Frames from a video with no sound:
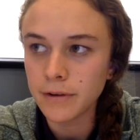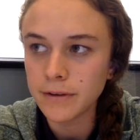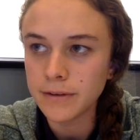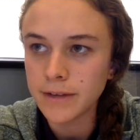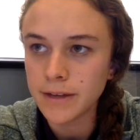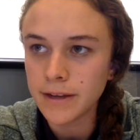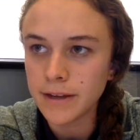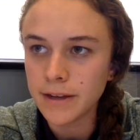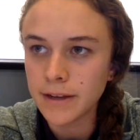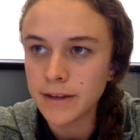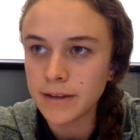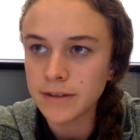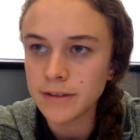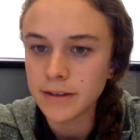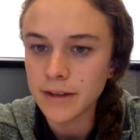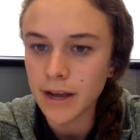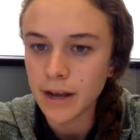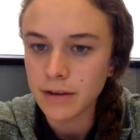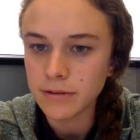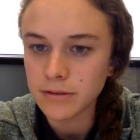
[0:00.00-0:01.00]
taking into
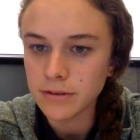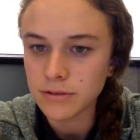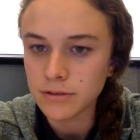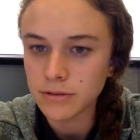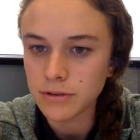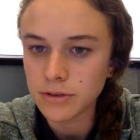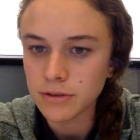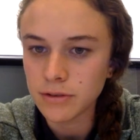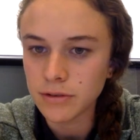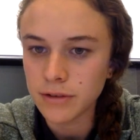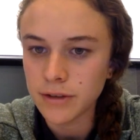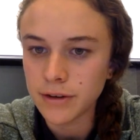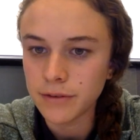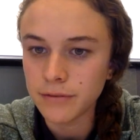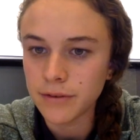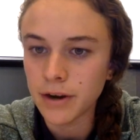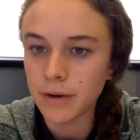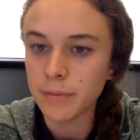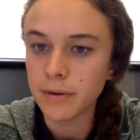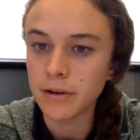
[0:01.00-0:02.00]
account social and
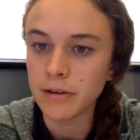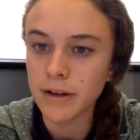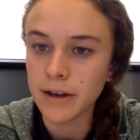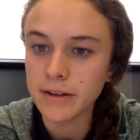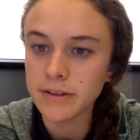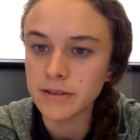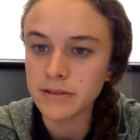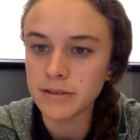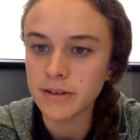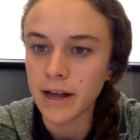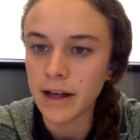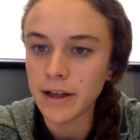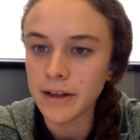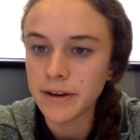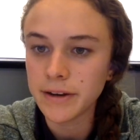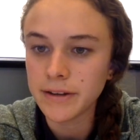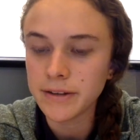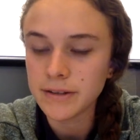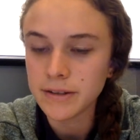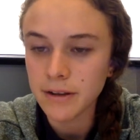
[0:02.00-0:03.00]
environmental
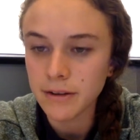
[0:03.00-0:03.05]
externalities